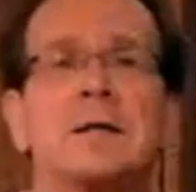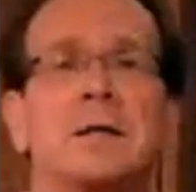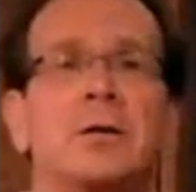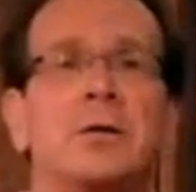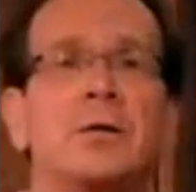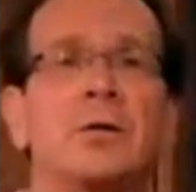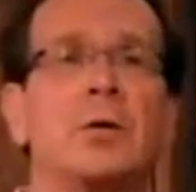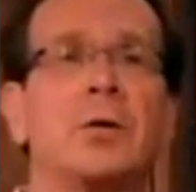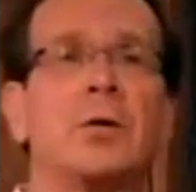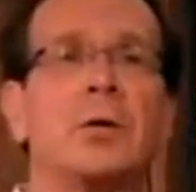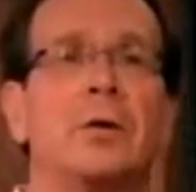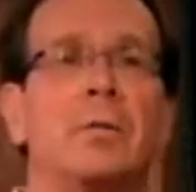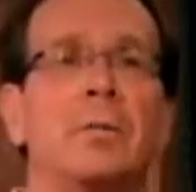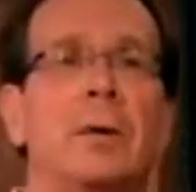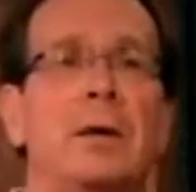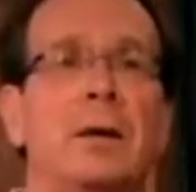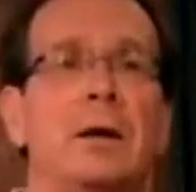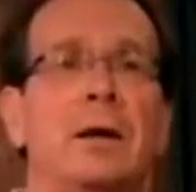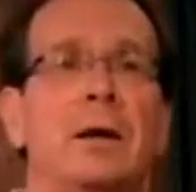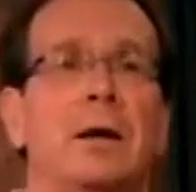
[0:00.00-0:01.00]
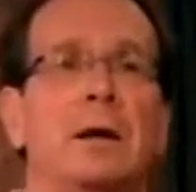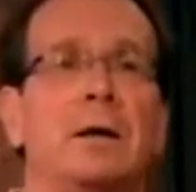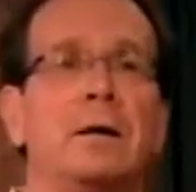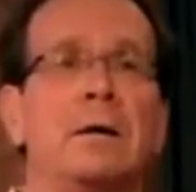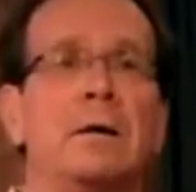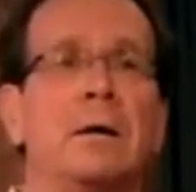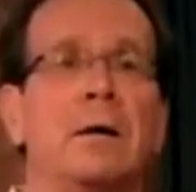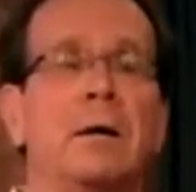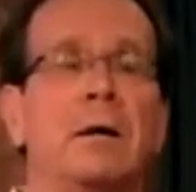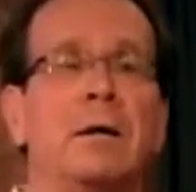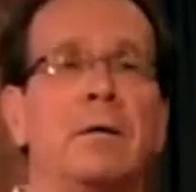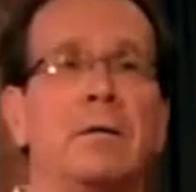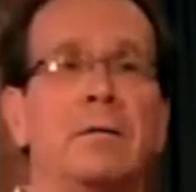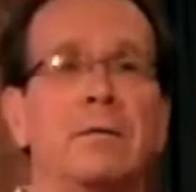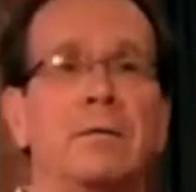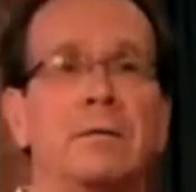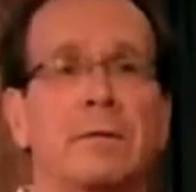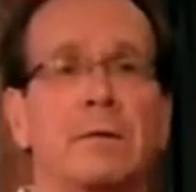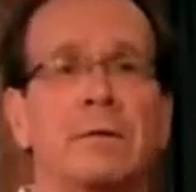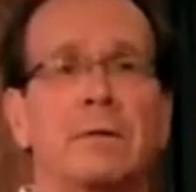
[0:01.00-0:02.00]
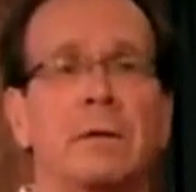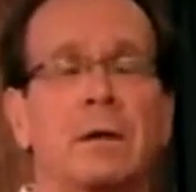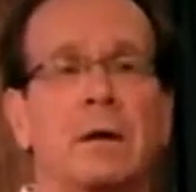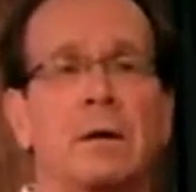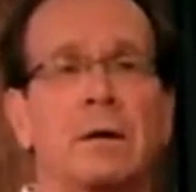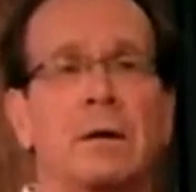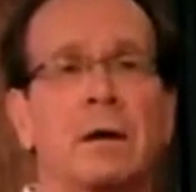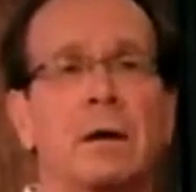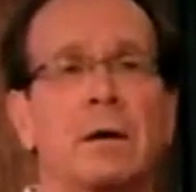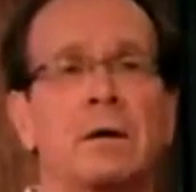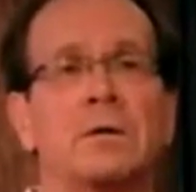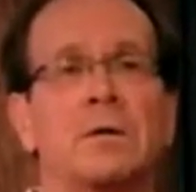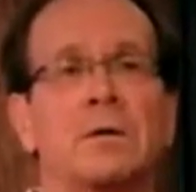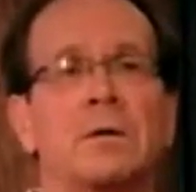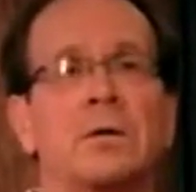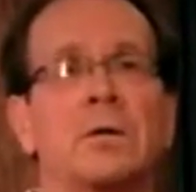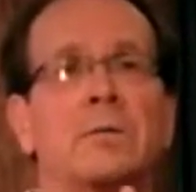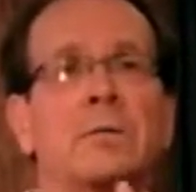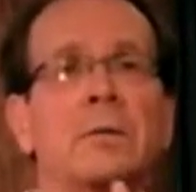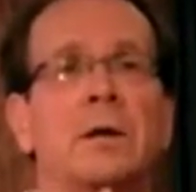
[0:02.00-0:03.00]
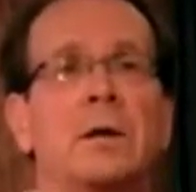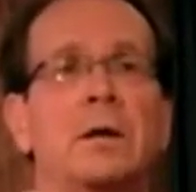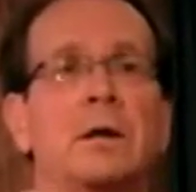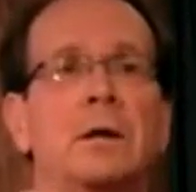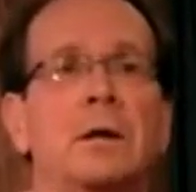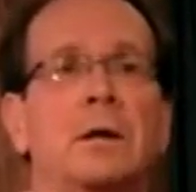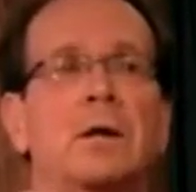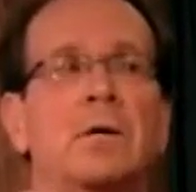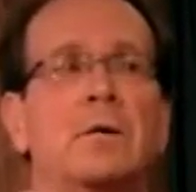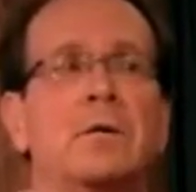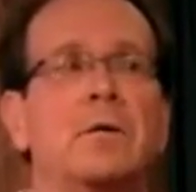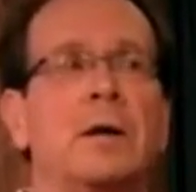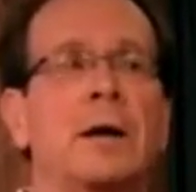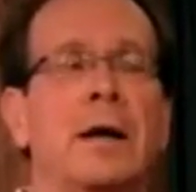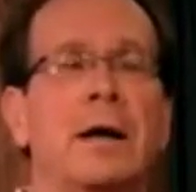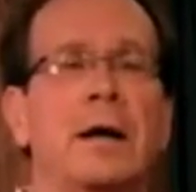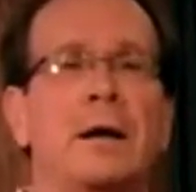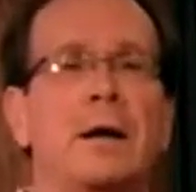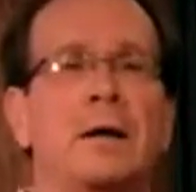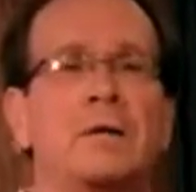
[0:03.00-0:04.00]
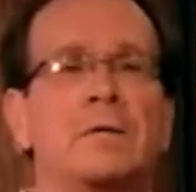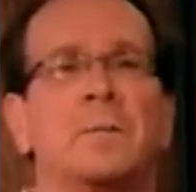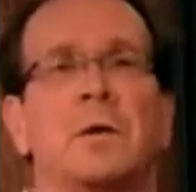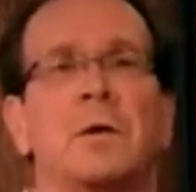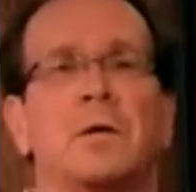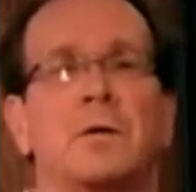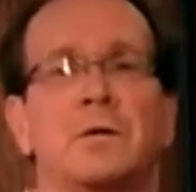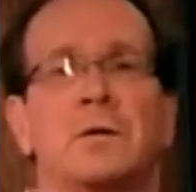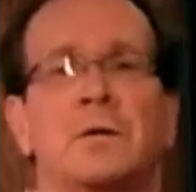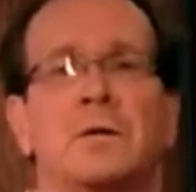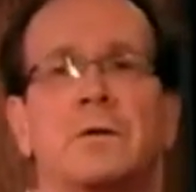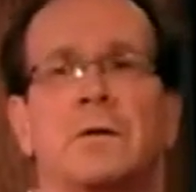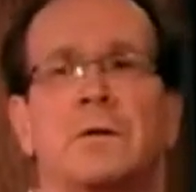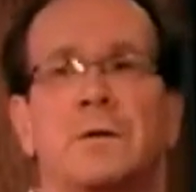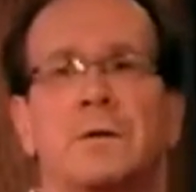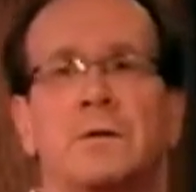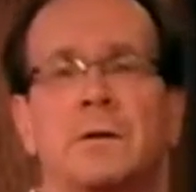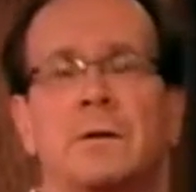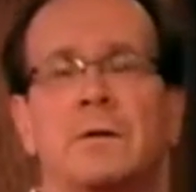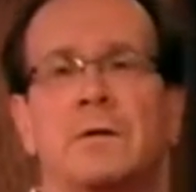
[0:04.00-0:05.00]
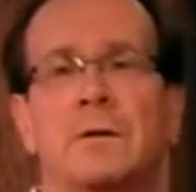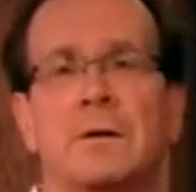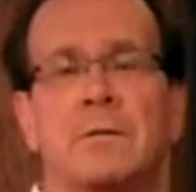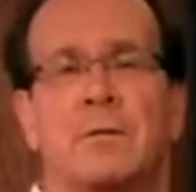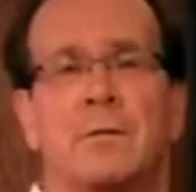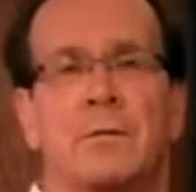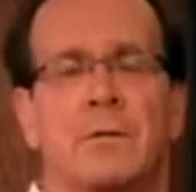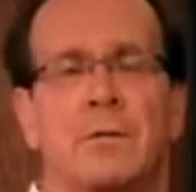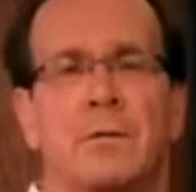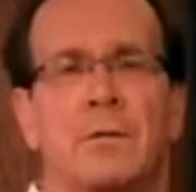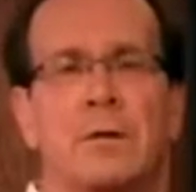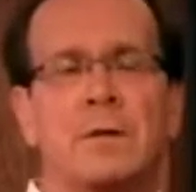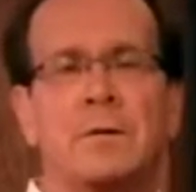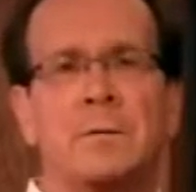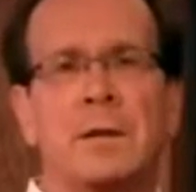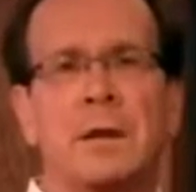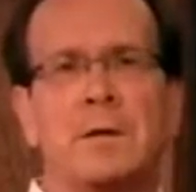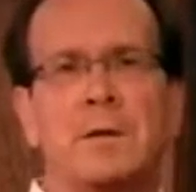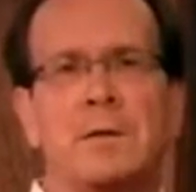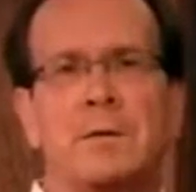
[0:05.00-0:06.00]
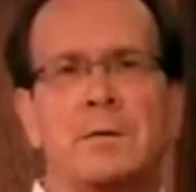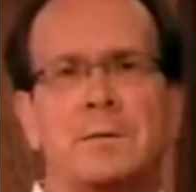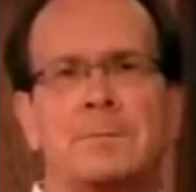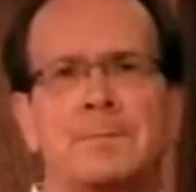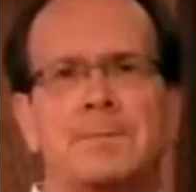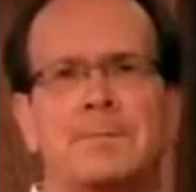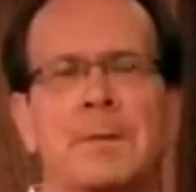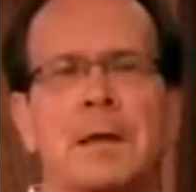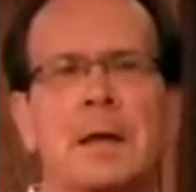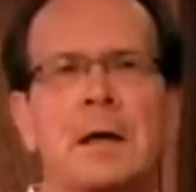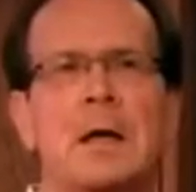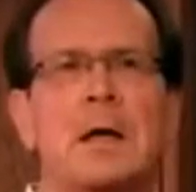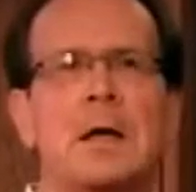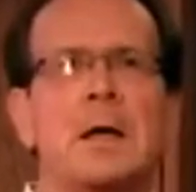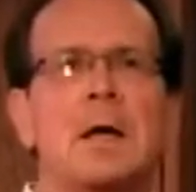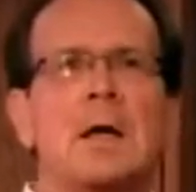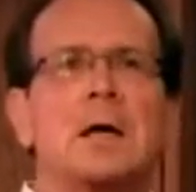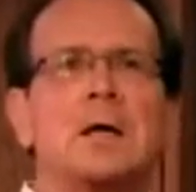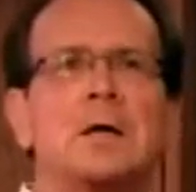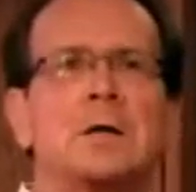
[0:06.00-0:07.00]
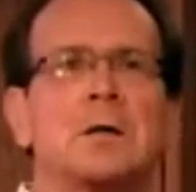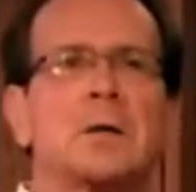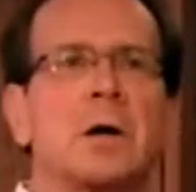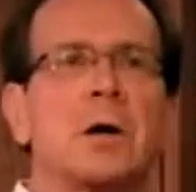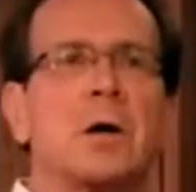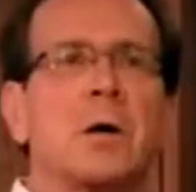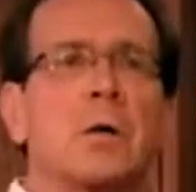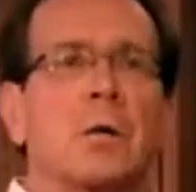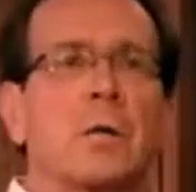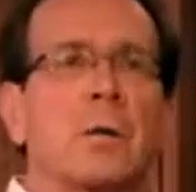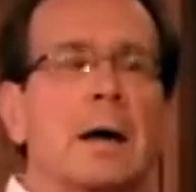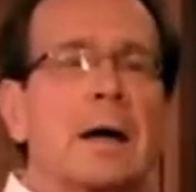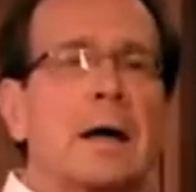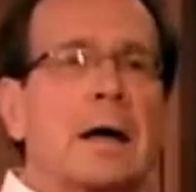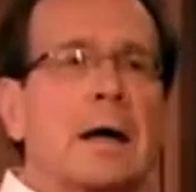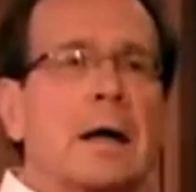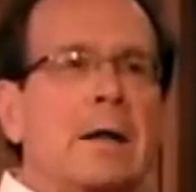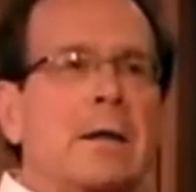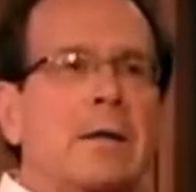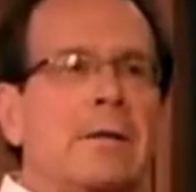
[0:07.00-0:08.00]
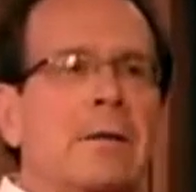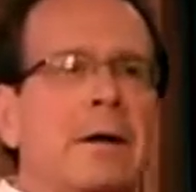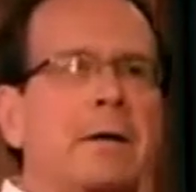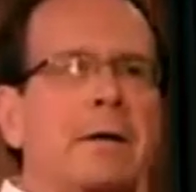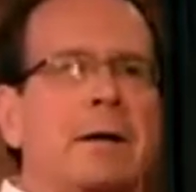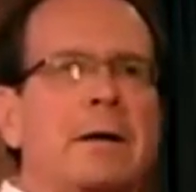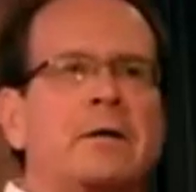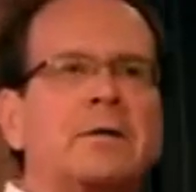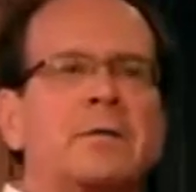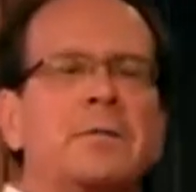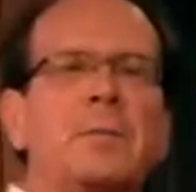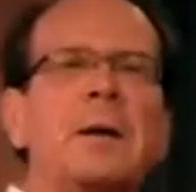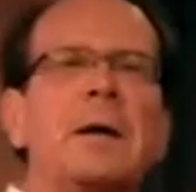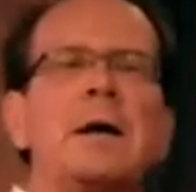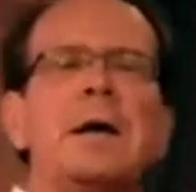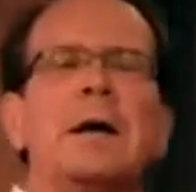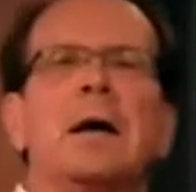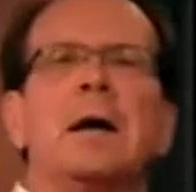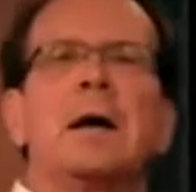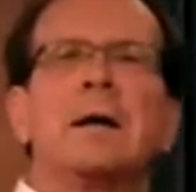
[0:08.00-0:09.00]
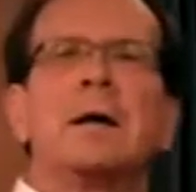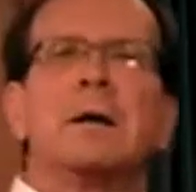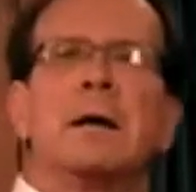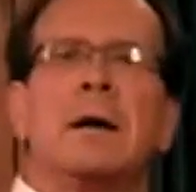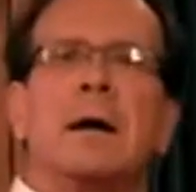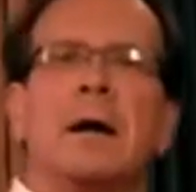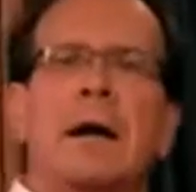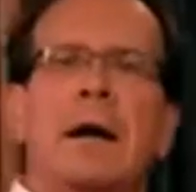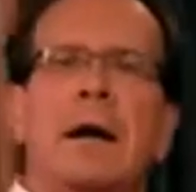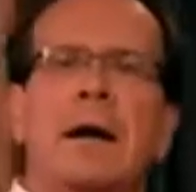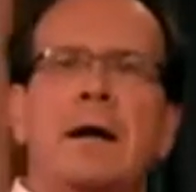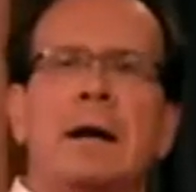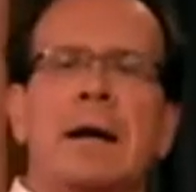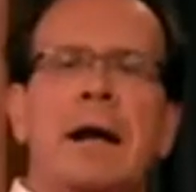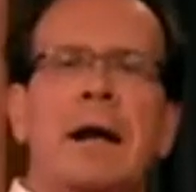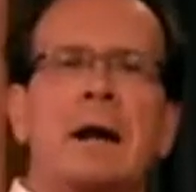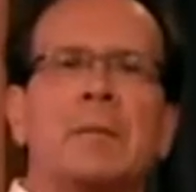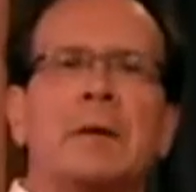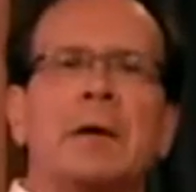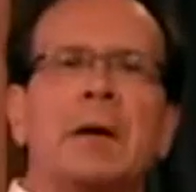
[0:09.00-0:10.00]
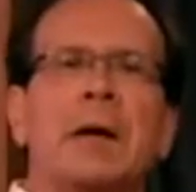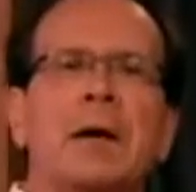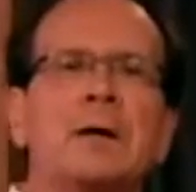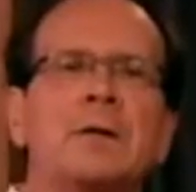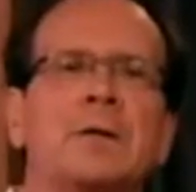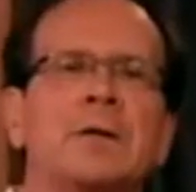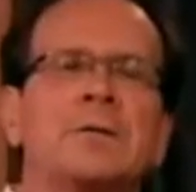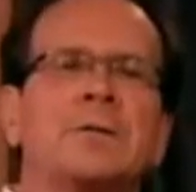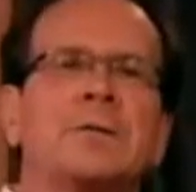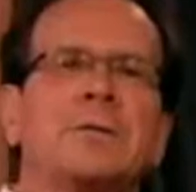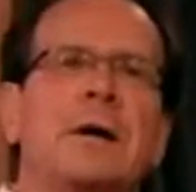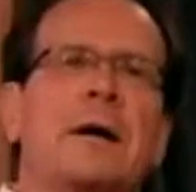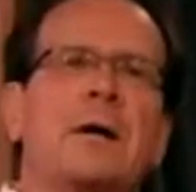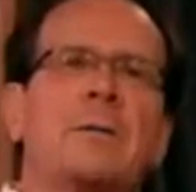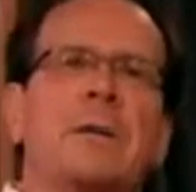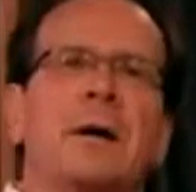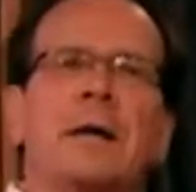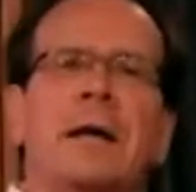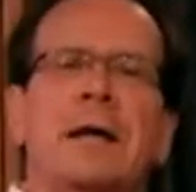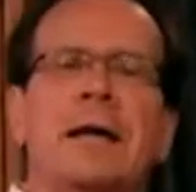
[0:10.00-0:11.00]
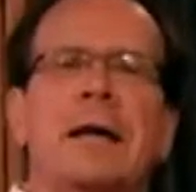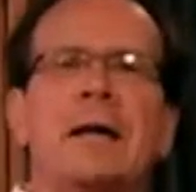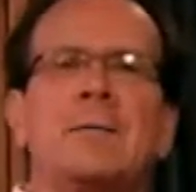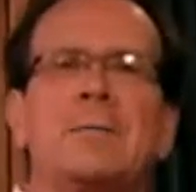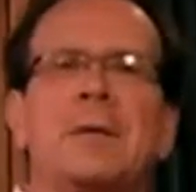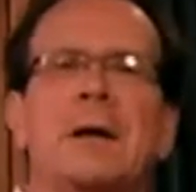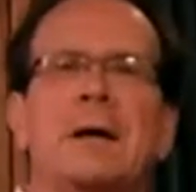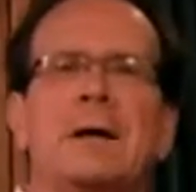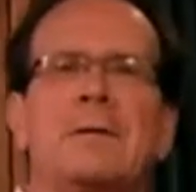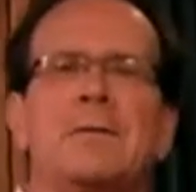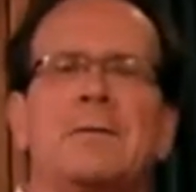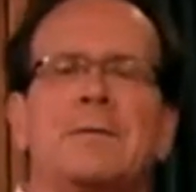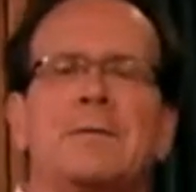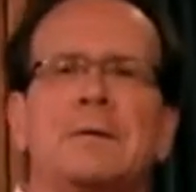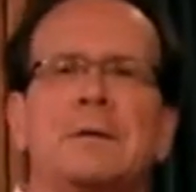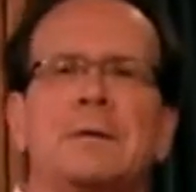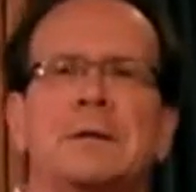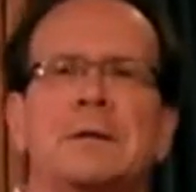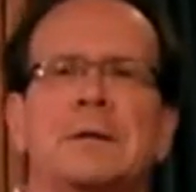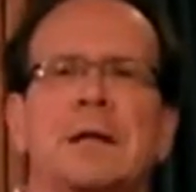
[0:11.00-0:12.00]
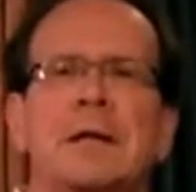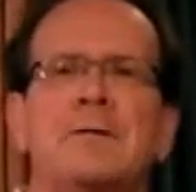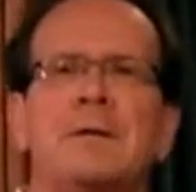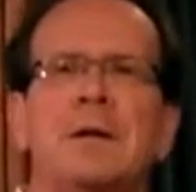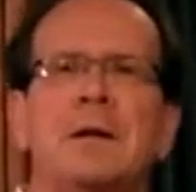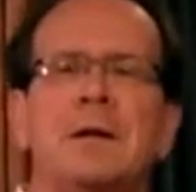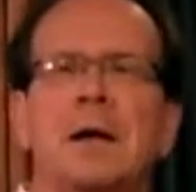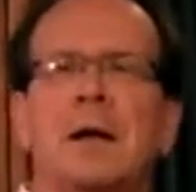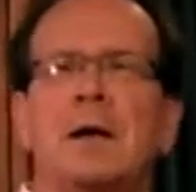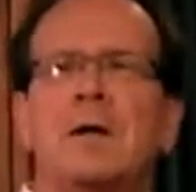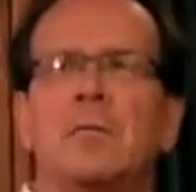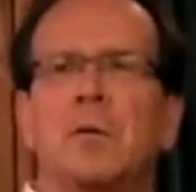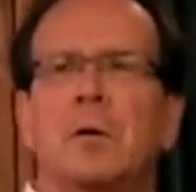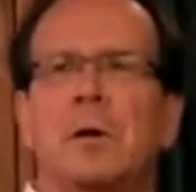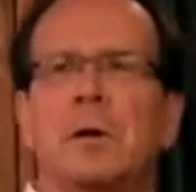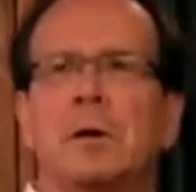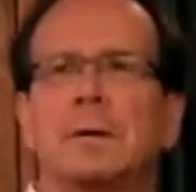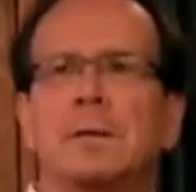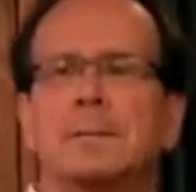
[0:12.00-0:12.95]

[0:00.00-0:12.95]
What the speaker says: of you're going to be of long-term, low-grade exposures such as those coming from these meters. So there has been an application filed by the EMF Safety Network,